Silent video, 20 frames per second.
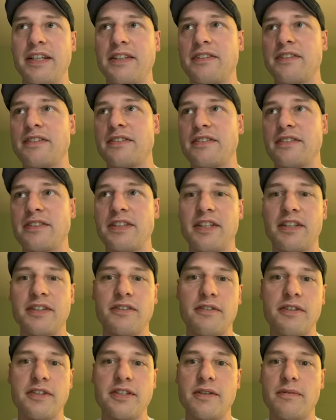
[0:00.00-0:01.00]
in certain
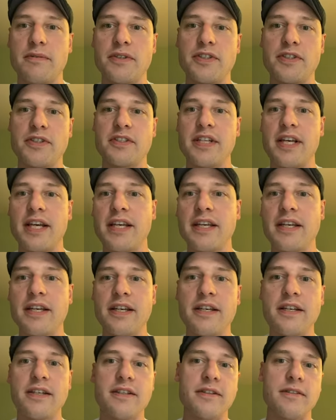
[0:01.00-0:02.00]
territories that were just
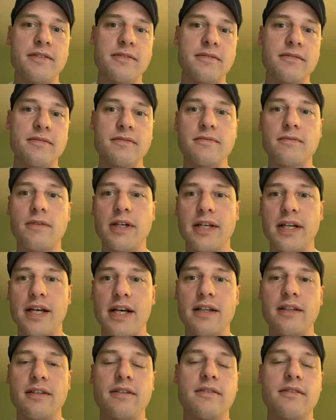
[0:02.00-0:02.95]
taken and whatnot.